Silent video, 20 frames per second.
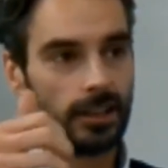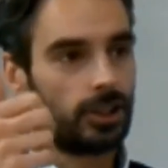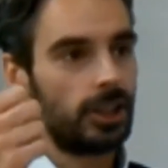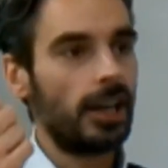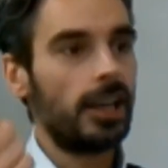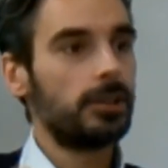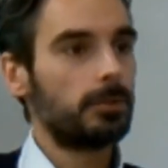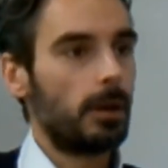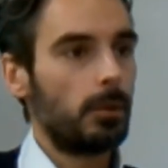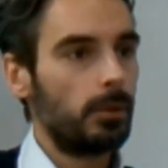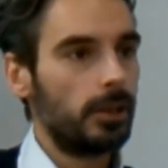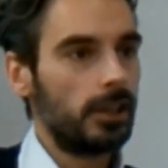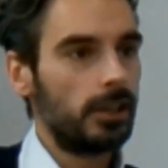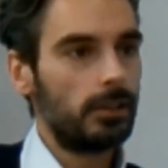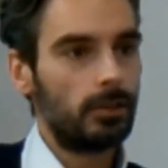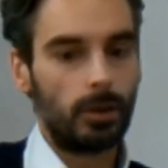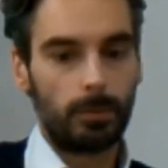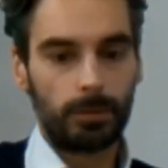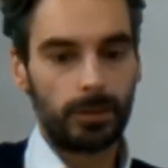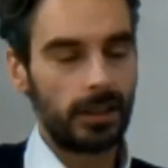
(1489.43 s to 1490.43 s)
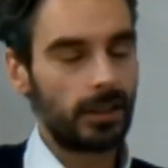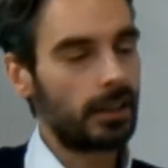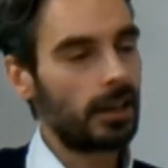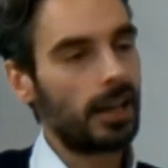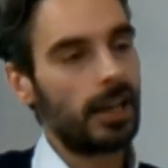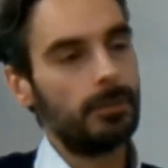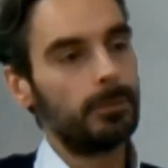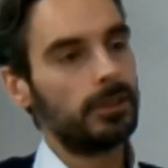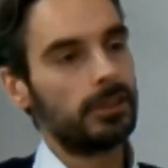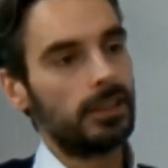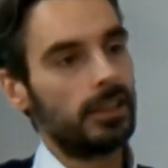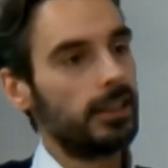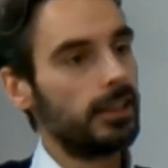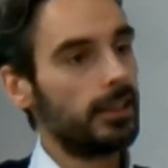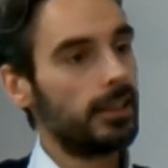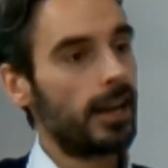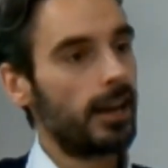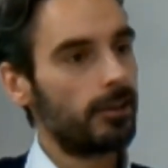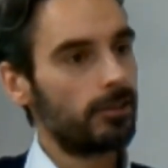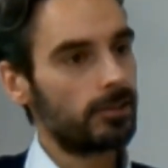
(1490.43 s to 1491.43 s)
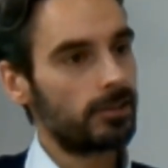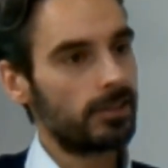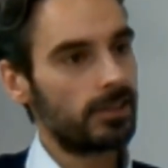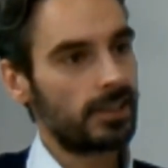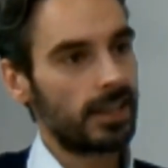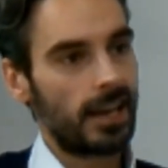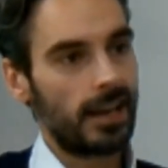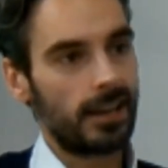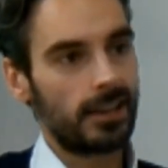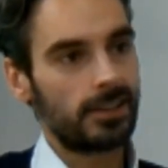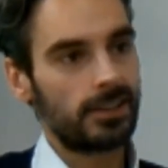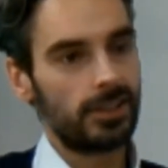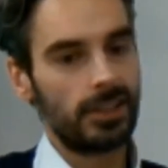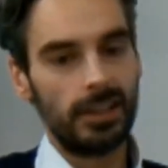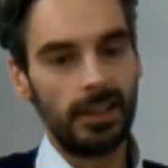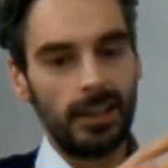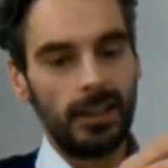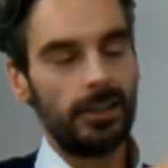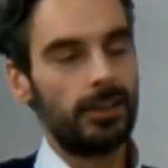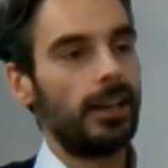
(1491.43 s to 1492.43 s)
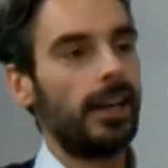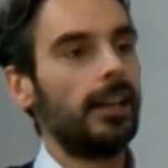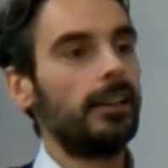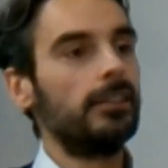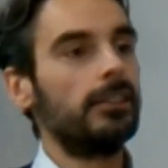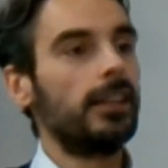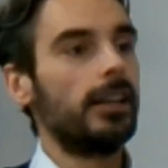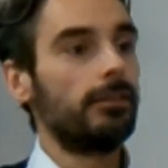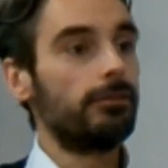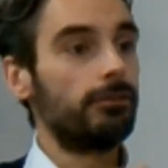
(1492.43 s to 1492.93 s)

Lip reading: challenge my will or bring a claim under the Inheritance Act, then they